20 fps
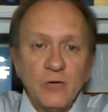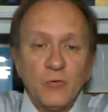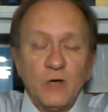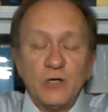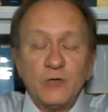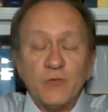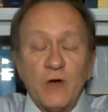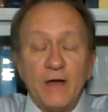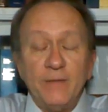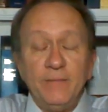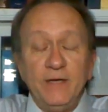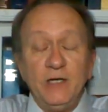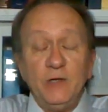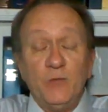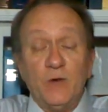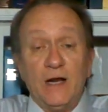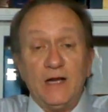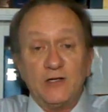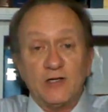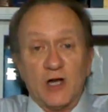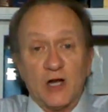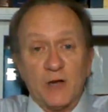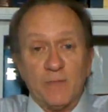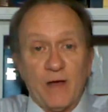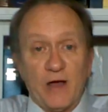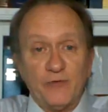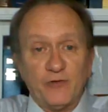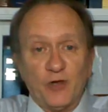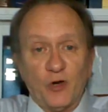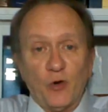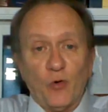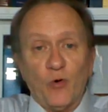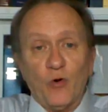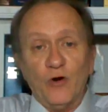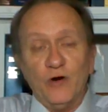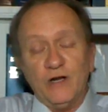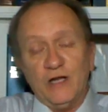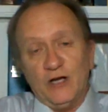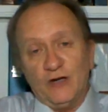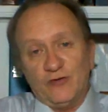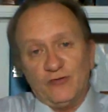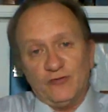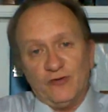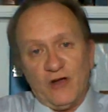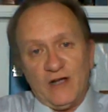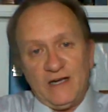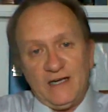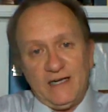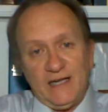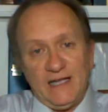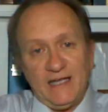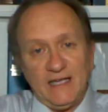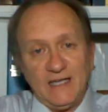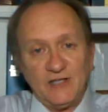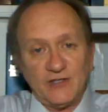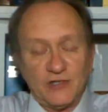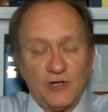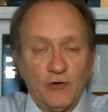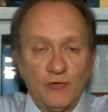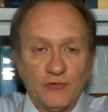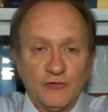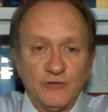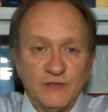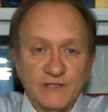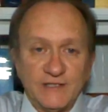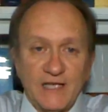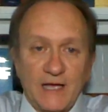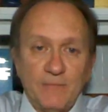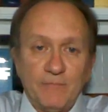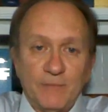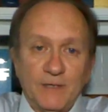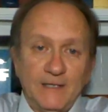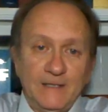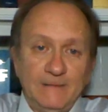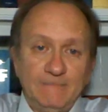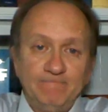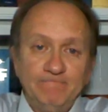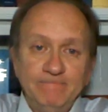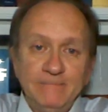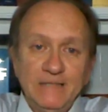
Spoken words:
What do I mean when I talk about the Lord accrediting his local assembly?